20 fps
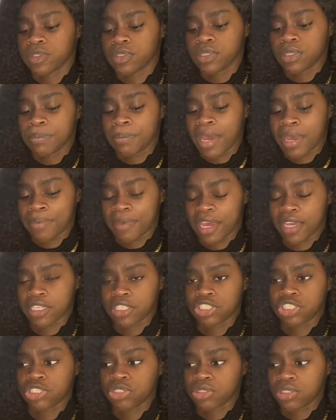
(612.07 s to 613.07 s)
my
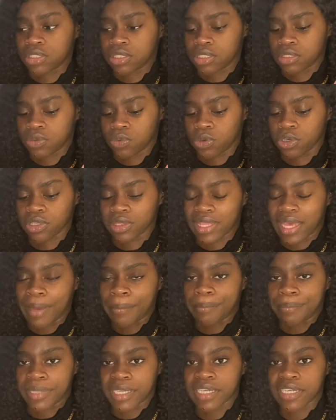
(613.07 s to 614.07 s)
packages weren't
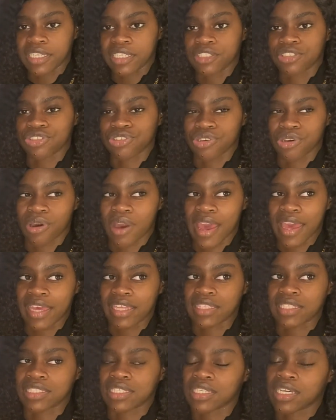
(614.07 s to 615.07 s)
that big, so I had
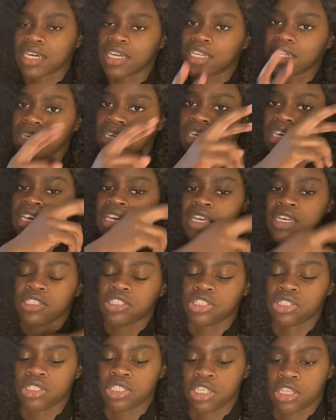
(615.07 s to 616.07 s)
to cut it
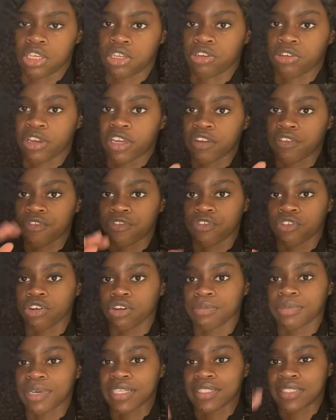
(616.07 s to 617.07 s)
to the correct
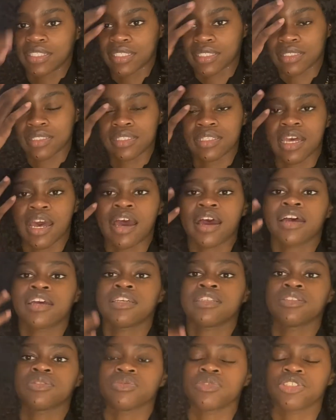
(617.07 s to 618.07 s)
4x6
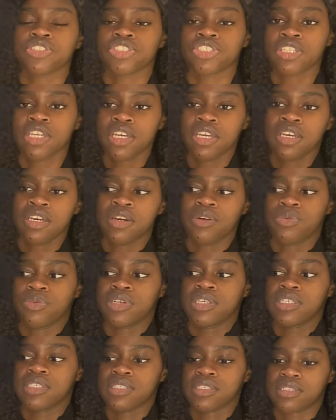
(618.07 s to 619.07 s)
size, which
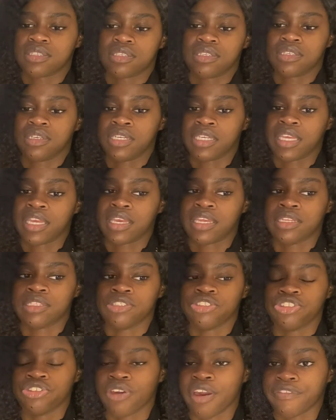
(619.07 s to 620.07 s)
was, again,
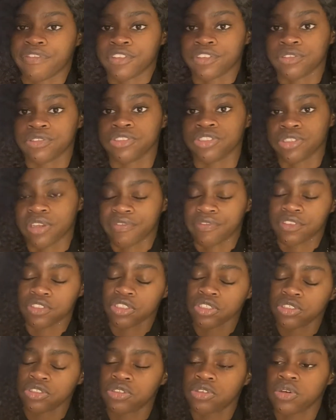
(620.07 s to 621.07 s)
you have to do what you have to
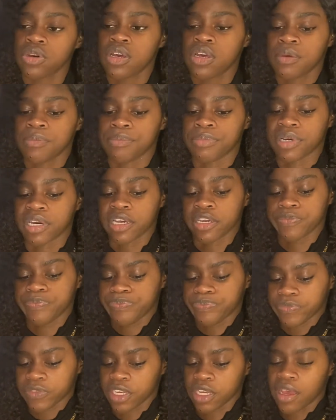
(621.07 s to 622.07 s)
do, but
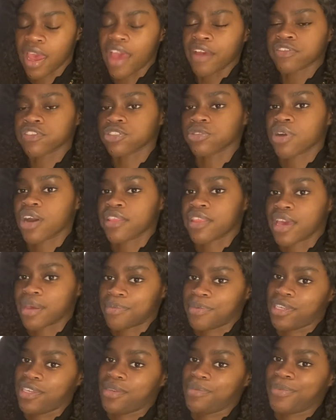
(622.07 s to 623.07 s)
after a while that
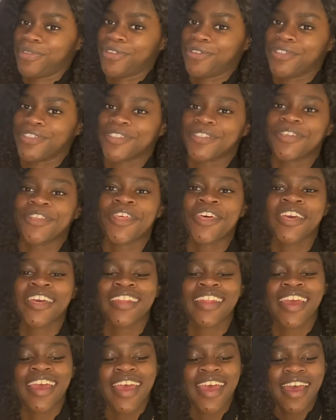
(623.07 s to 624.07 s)
became annoying. So then
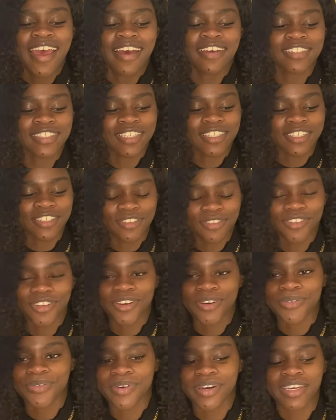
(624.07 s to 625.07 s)
I was like, you know
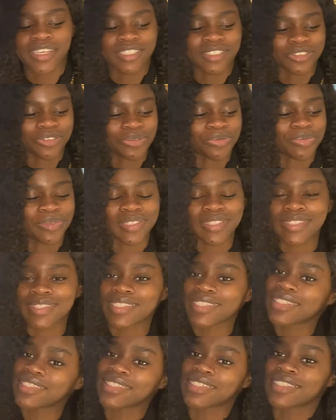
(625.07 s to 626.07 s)
what, do big
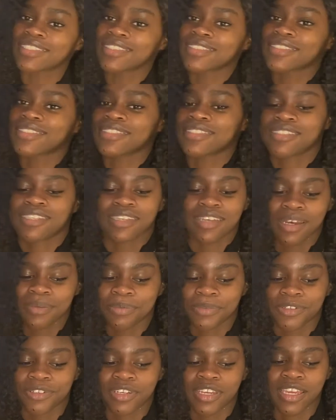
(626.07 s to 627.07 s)
things,
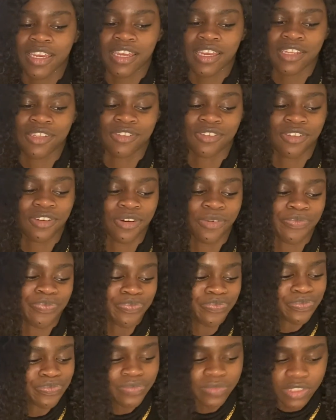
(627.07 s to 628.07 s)
upgrade, you know,
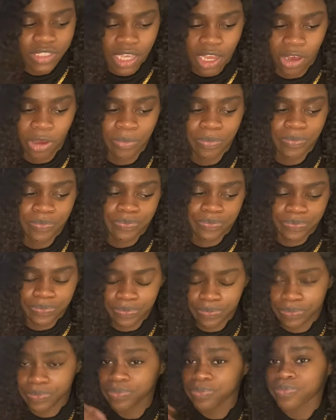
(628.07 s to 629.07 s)
help
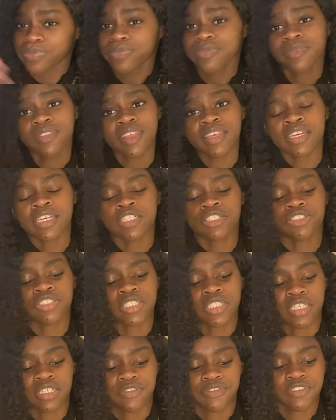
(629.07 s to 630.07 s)
increase
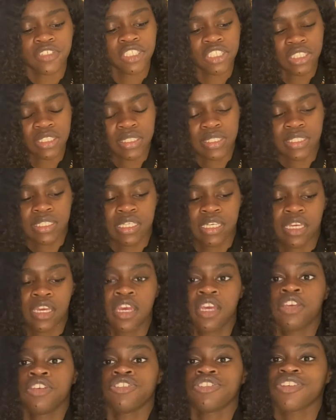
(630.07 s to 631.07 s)
the efficiency.
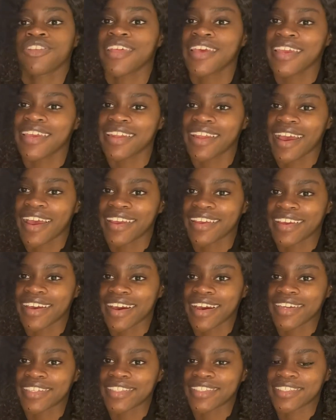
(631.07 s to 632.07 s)
So then I
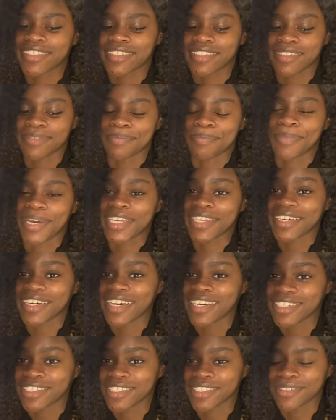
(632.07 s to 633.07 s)
got my
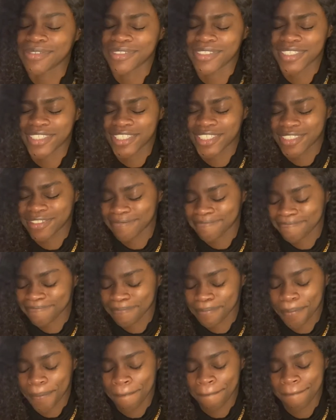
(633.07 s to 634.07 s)
cutter, which
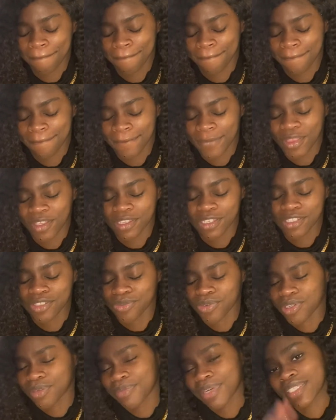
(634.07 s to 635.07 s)
is
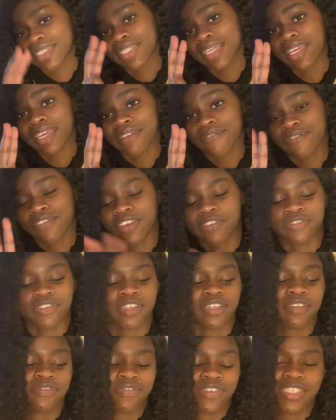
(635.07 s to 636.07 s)
one of my second favorite
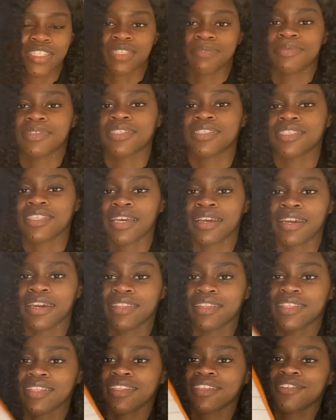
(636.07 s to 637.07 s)
investments. I got
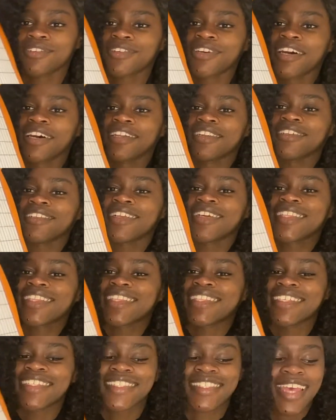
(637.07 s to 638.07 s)
the little cutter like
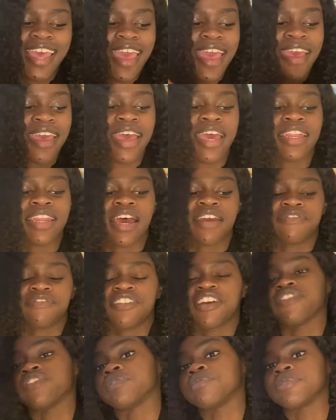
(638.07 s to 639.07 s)
this, and I've
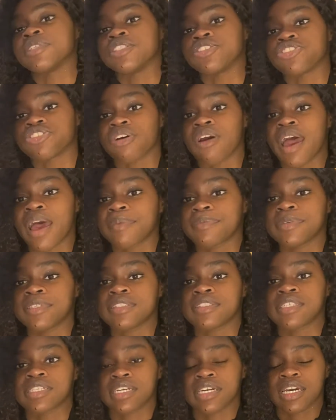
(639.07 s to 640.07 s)
never been so happy
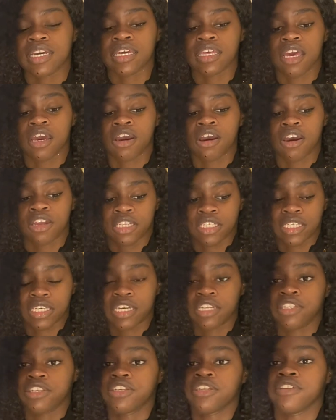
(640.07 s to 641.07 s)
to cut on a
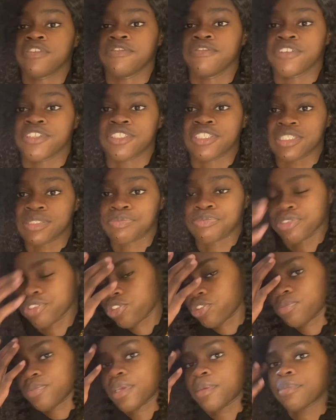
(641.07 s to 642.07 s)
cutter versus printer
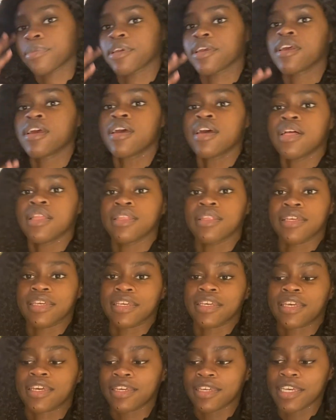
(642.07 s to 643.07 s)
paper.
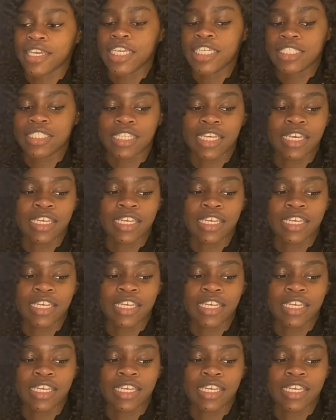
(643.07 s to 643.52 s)
Like it